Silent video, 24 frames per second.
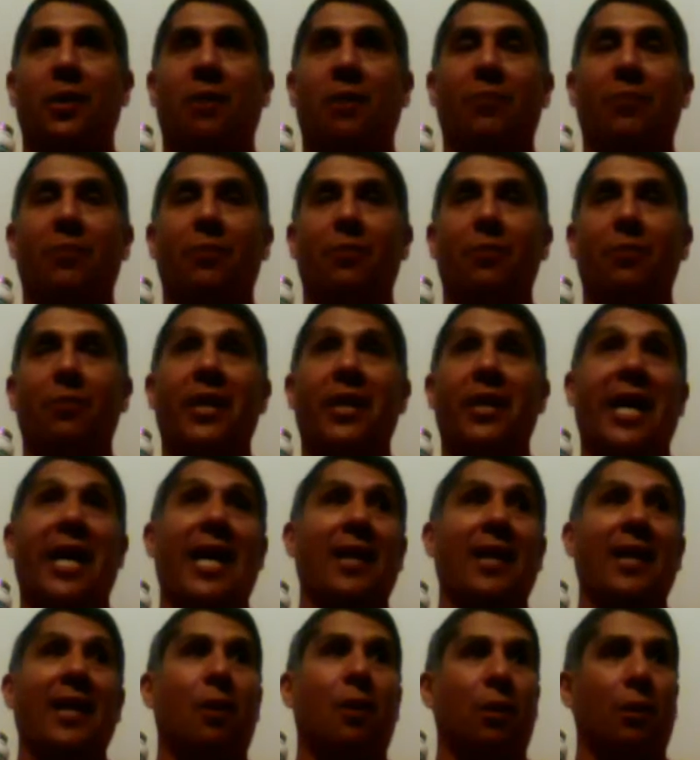comfortable in
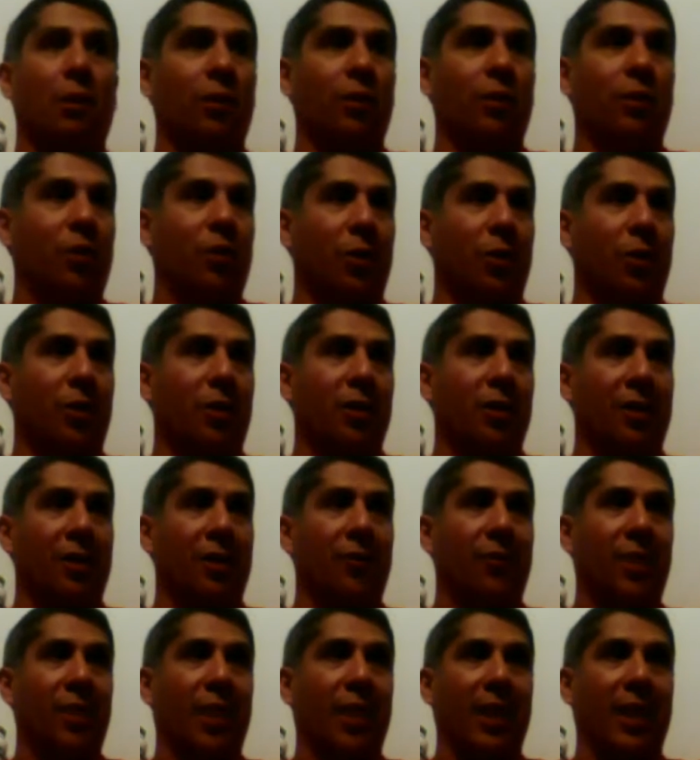that and cargo shorts because
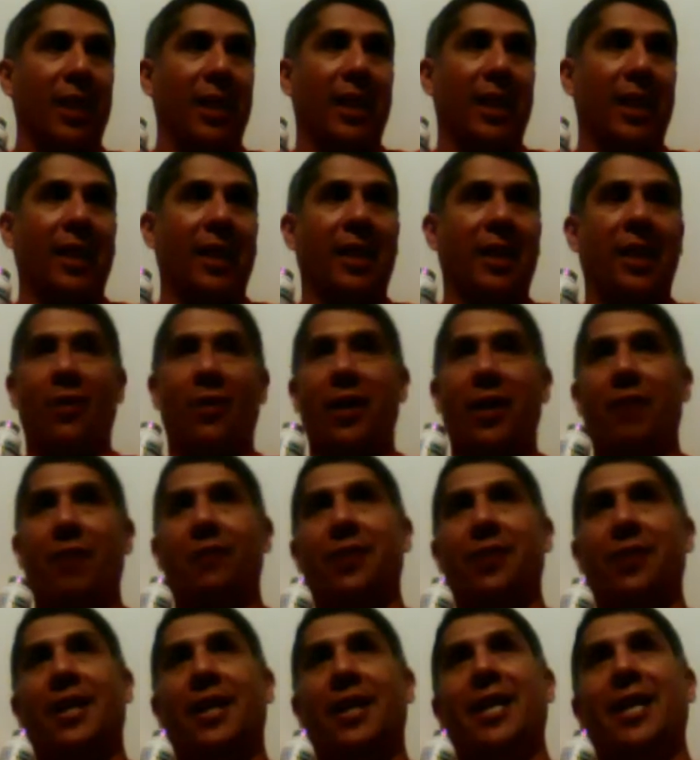I feel like I can carry
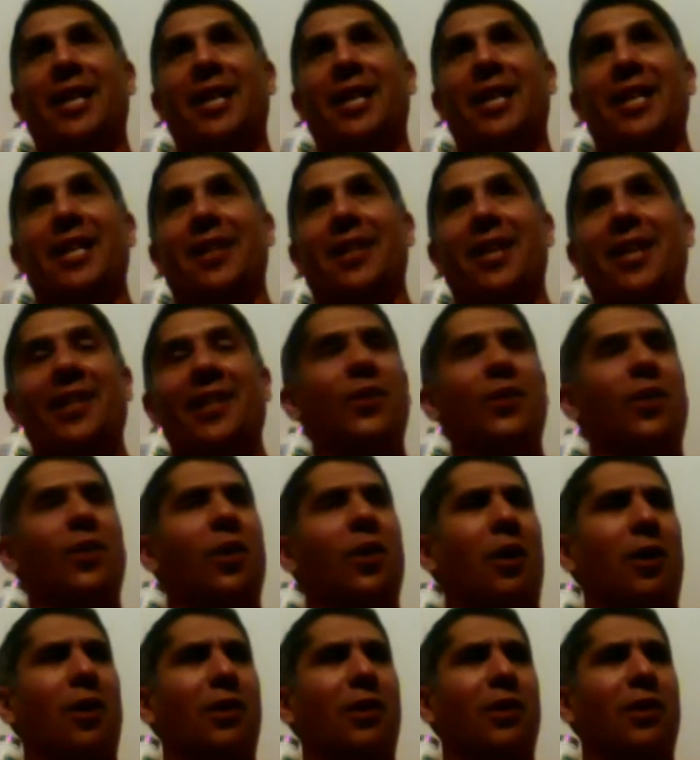everything in there. And even though
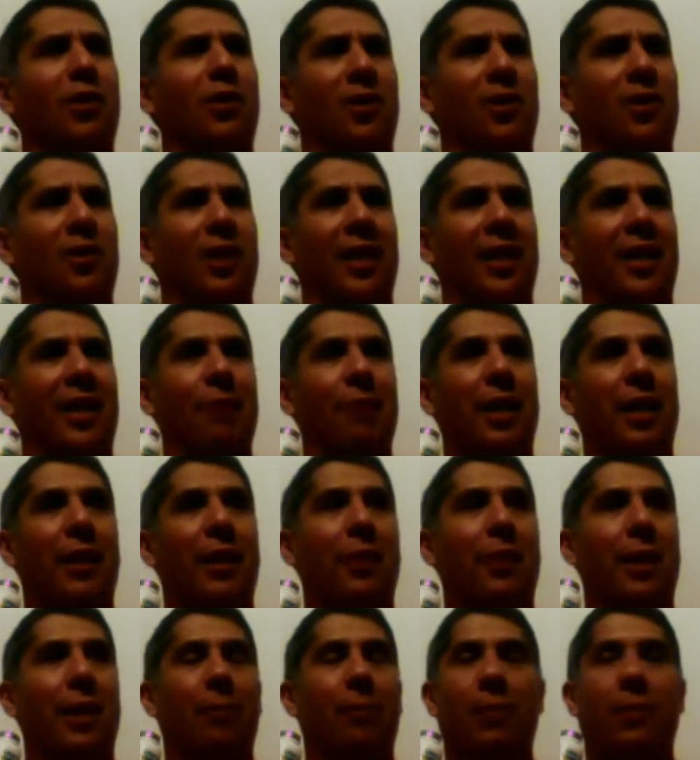cargo shorts are getting a
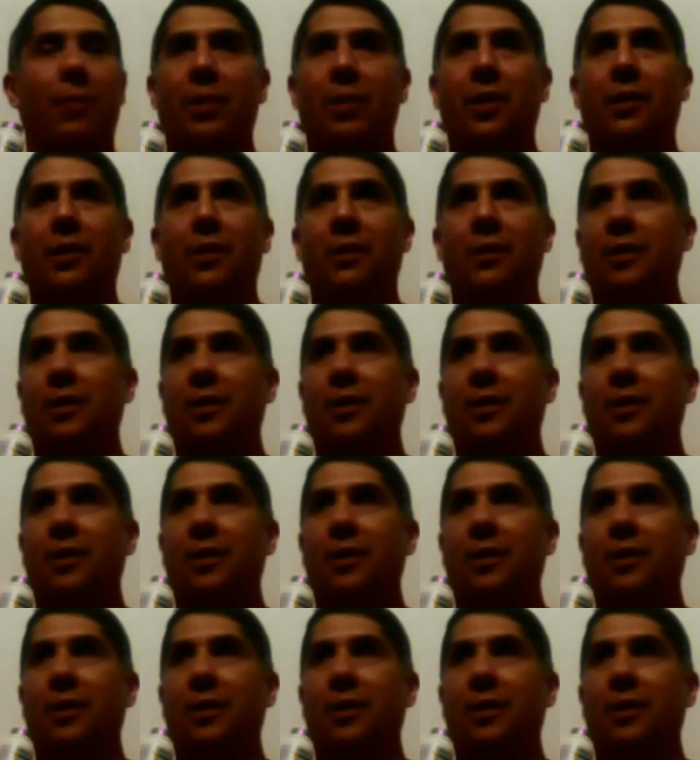bad rap nowadays,